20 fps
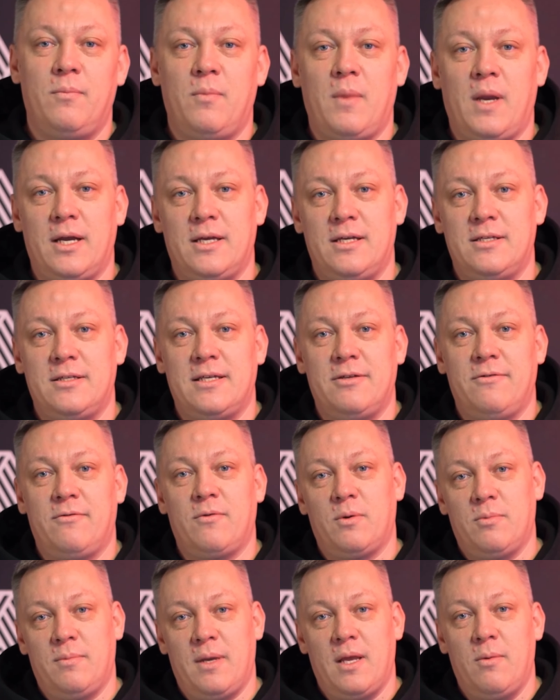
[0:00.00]
why does this
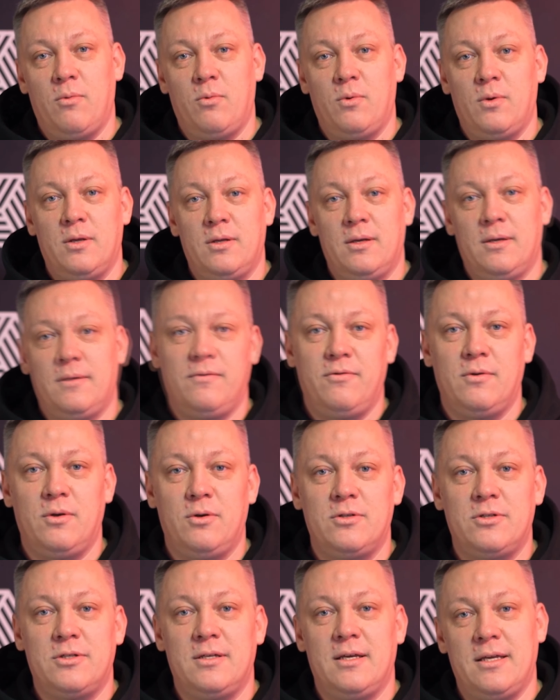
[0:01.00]
format work?
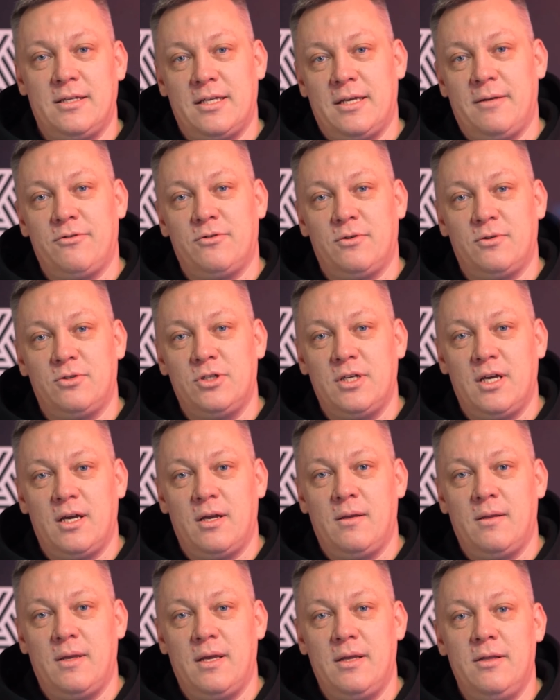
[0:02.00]
First, it gives your
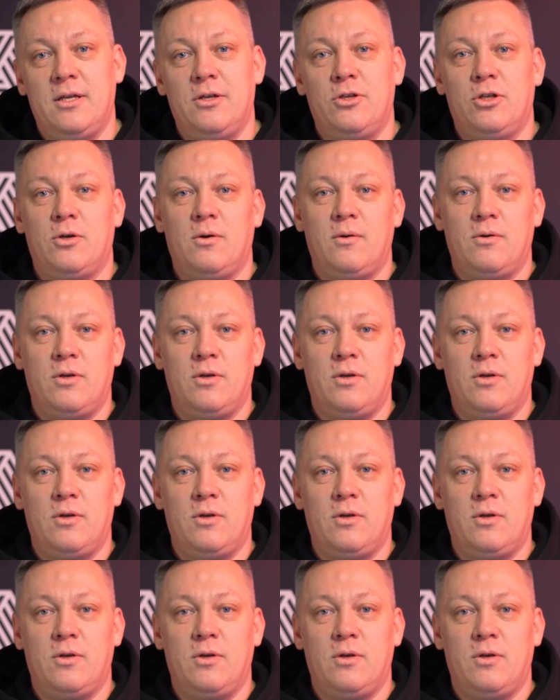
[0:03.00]
channel additional